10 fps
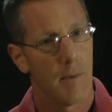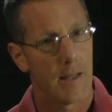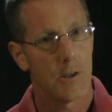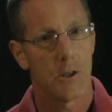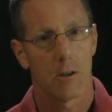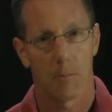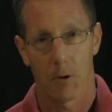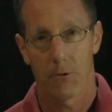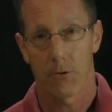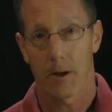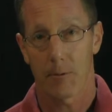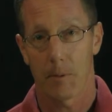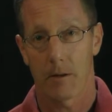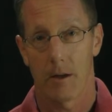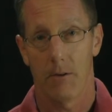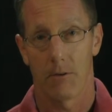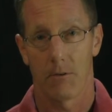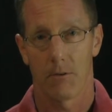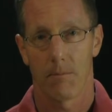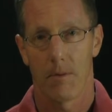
Managing their personal expectations.